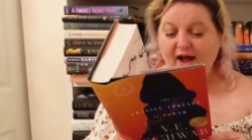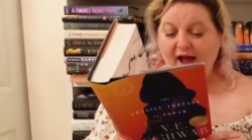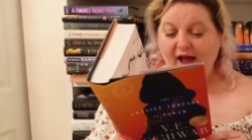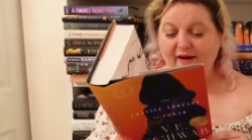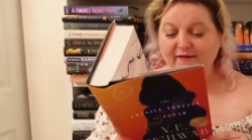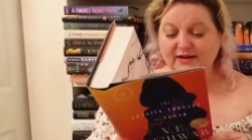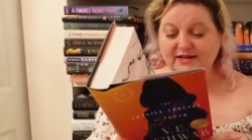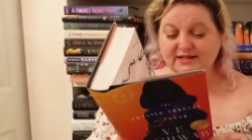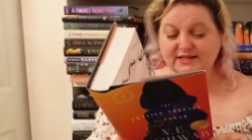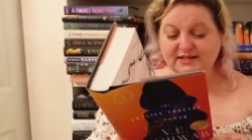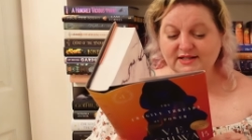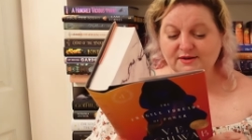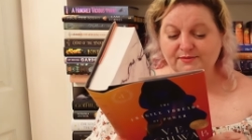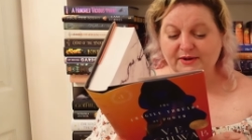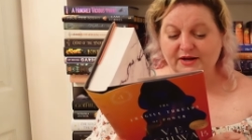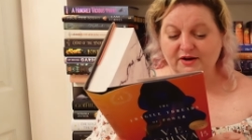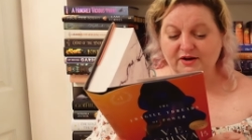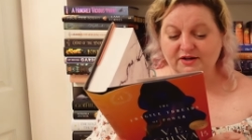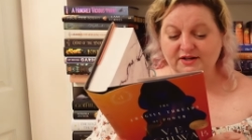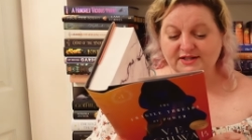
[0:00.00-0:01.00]
Having
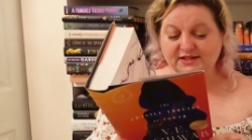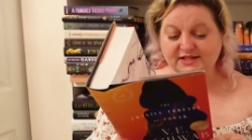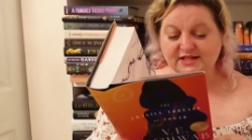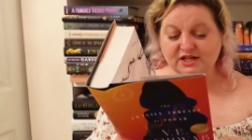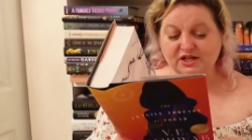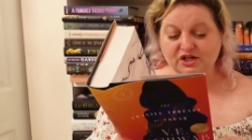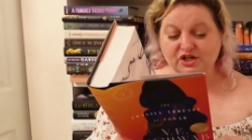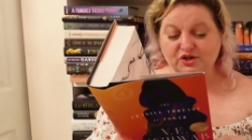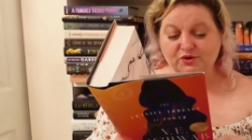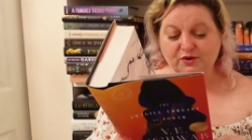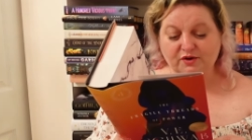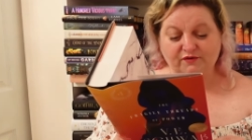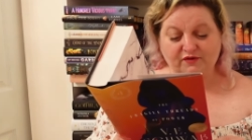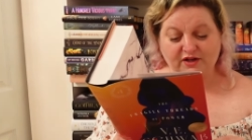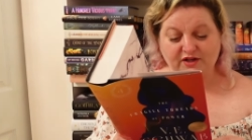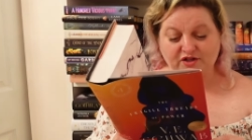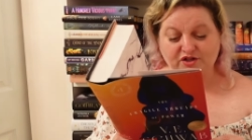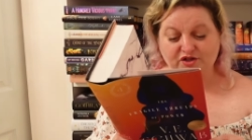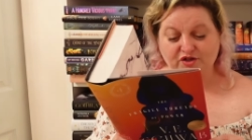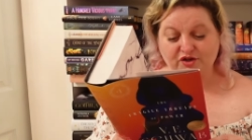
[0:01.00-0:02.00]
disappeared to seek a new
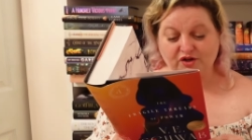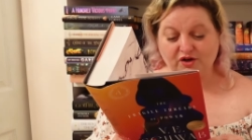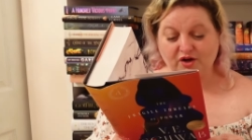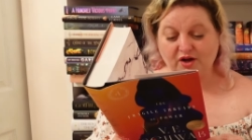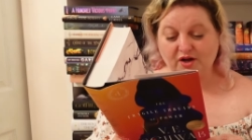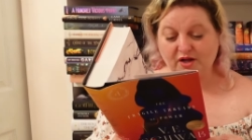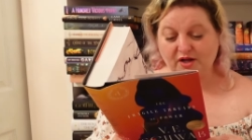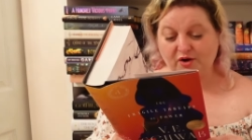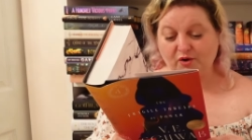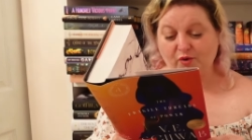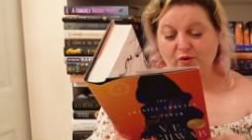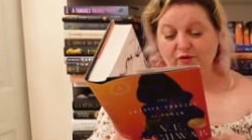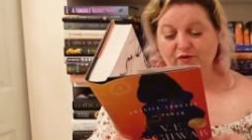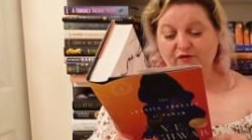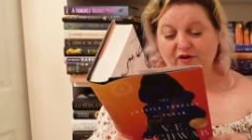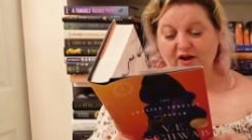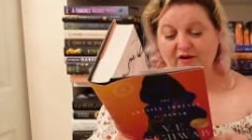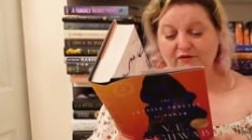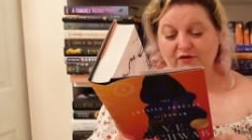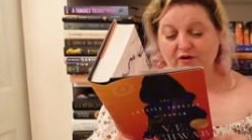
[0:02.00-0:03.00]
adventure, an old
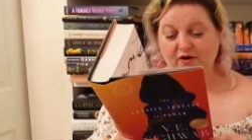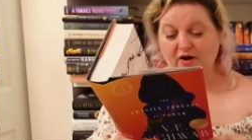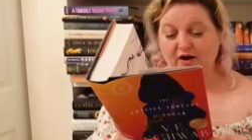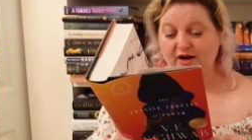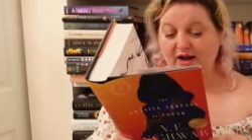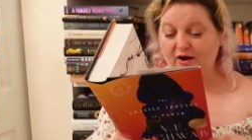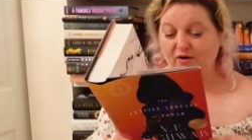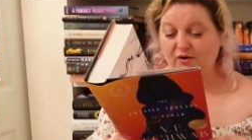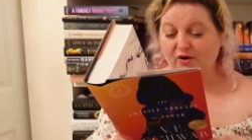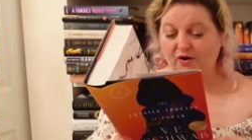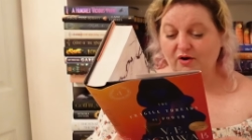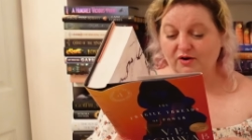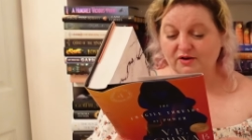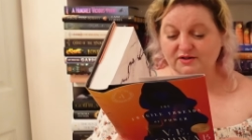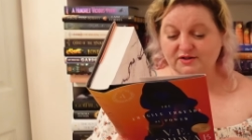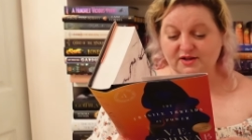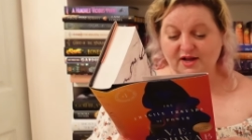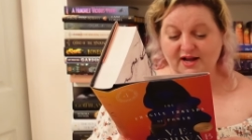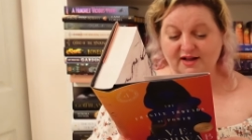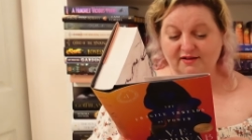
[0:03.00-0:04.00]
favor now
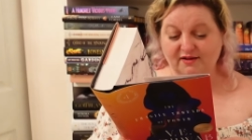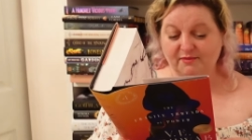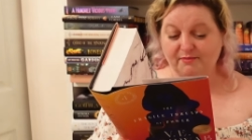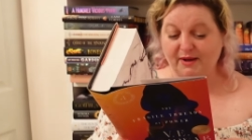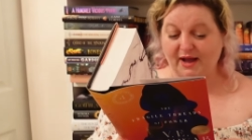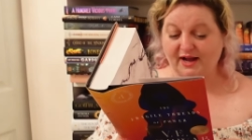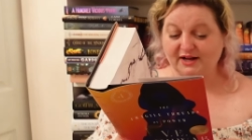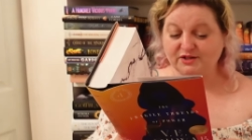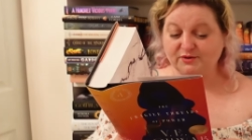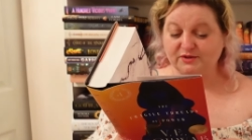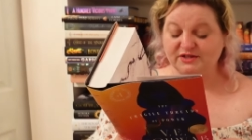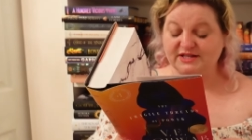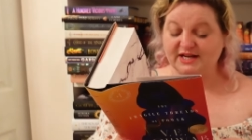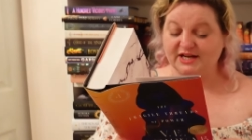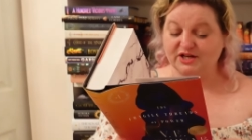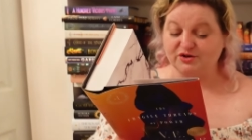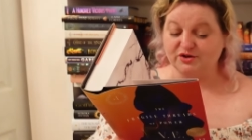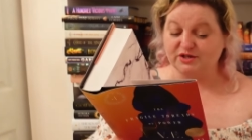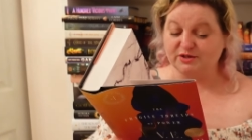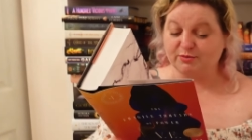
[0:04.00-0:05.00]
calls Lila back to a
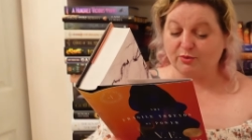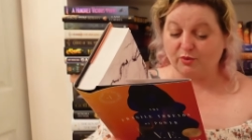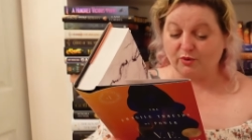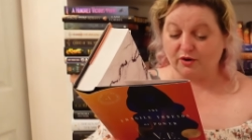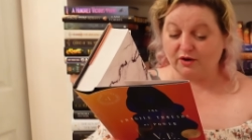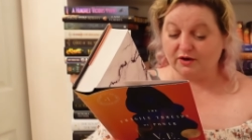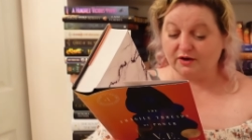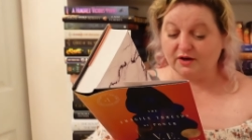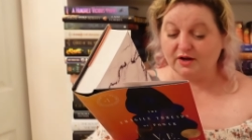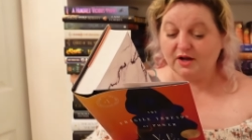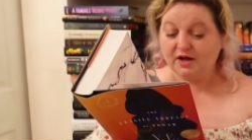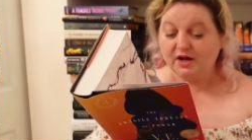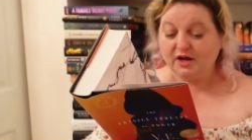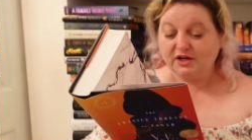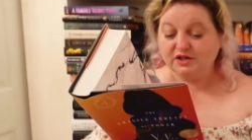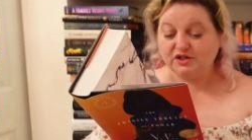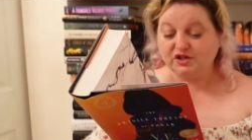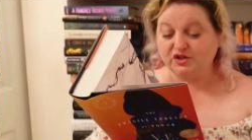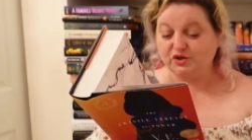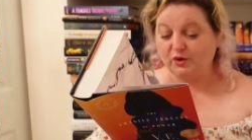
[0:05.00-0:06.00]
dangerous port
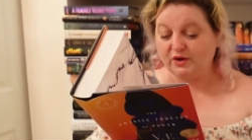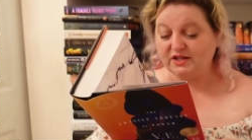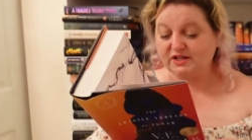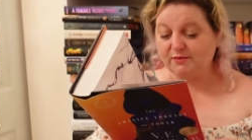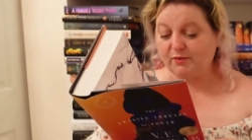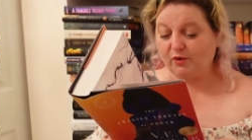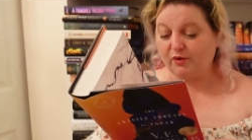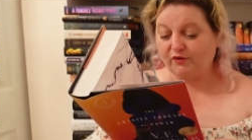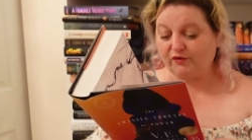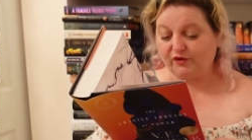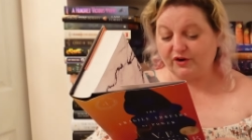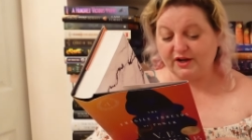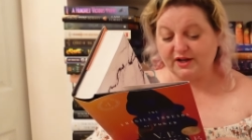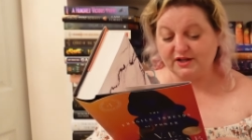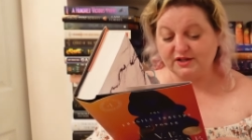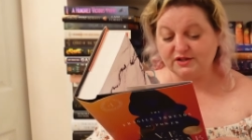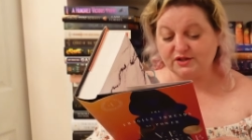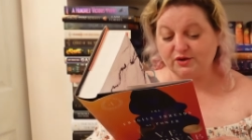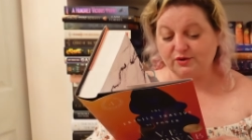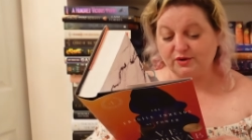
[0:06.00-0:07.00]
to join some old
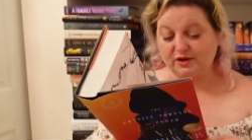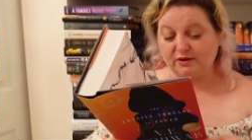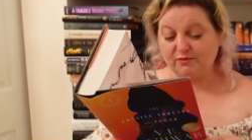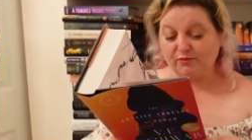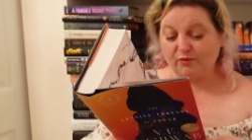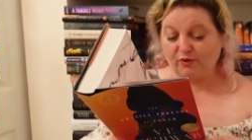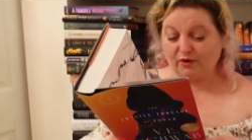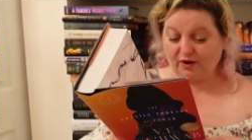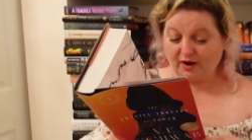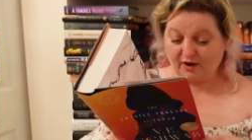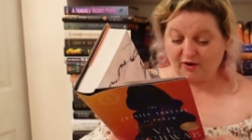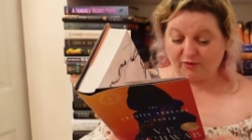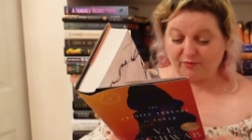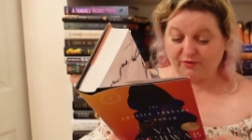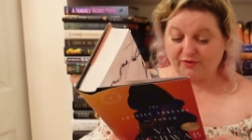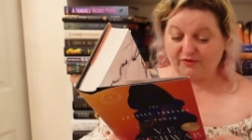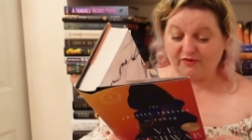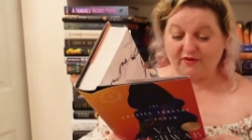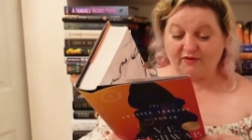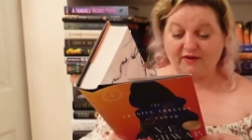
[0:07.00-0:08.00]
friends who need more help
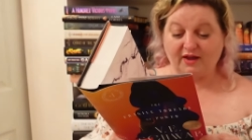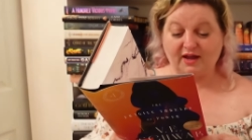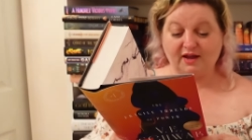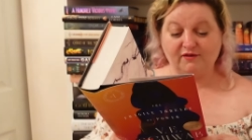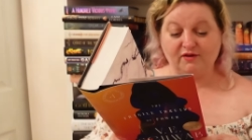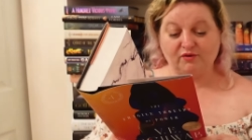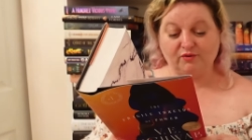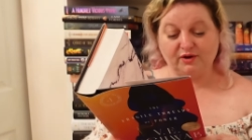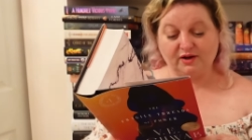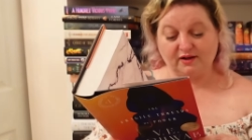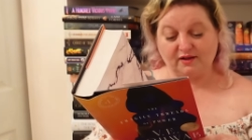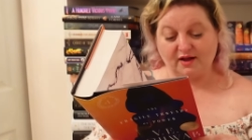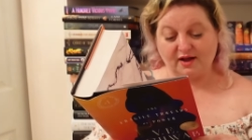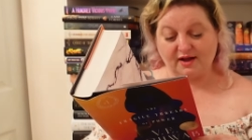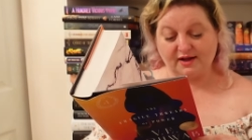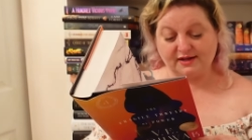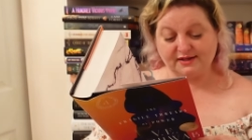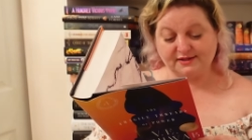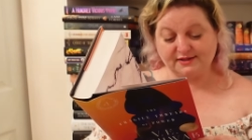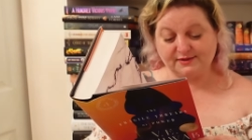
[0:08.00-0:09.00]
than they even
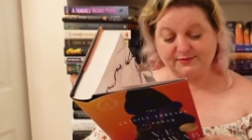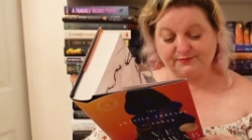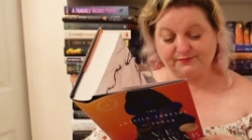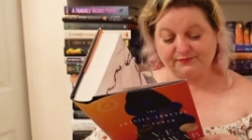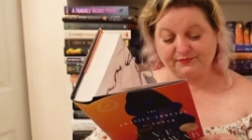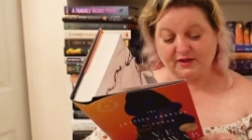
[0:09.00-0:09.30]
realize.